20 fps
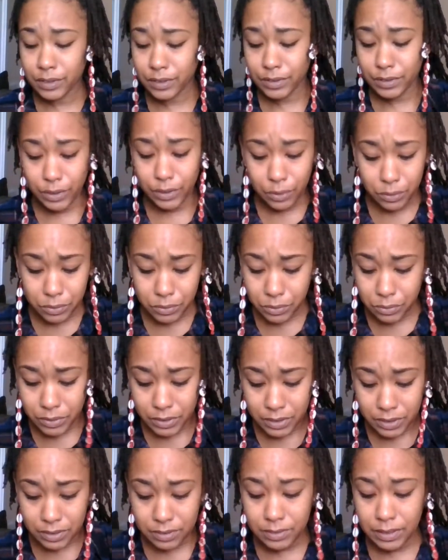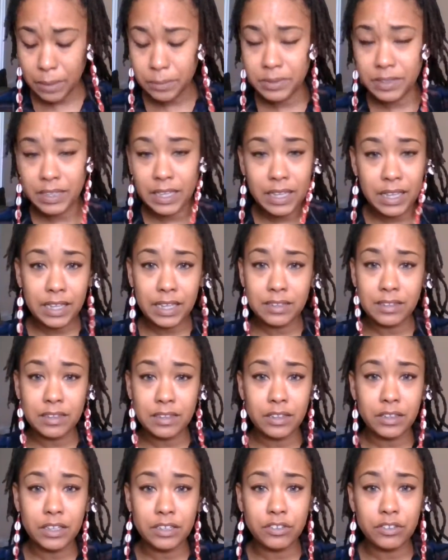Don't do it. Stop second
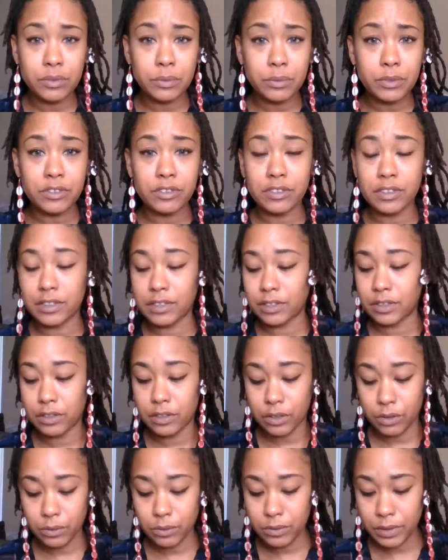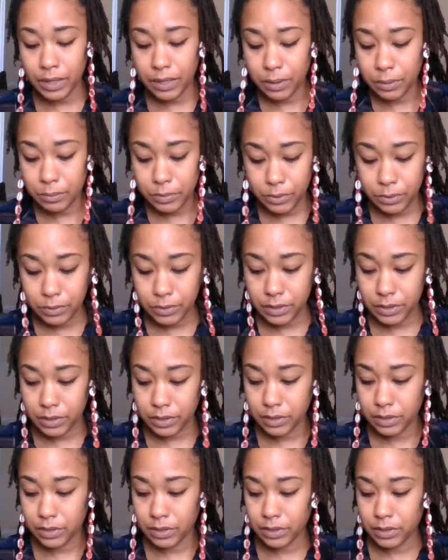guessing your intuition. Don't damn do it.
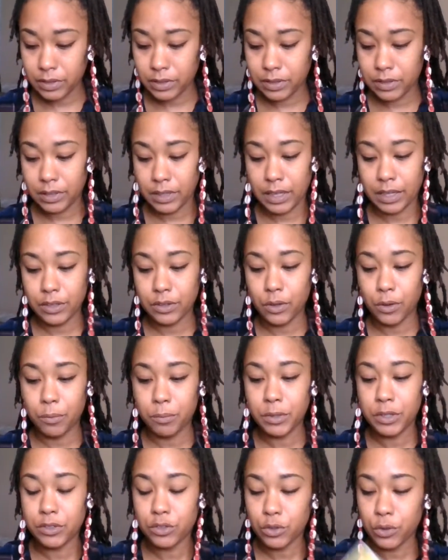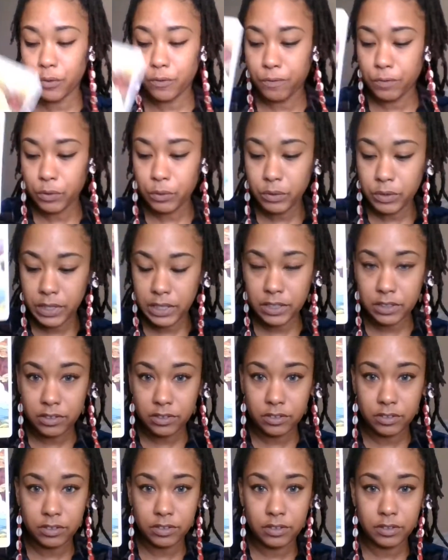Like, don't be so
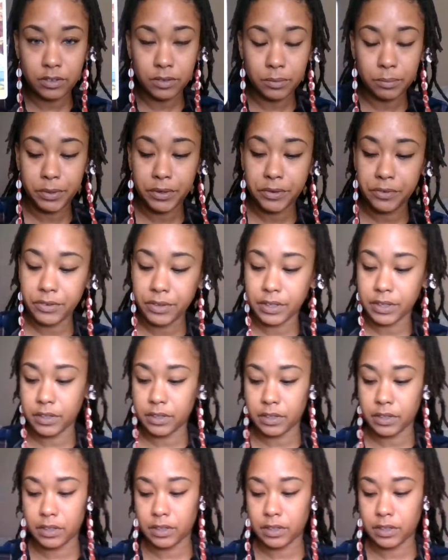foolish. Period.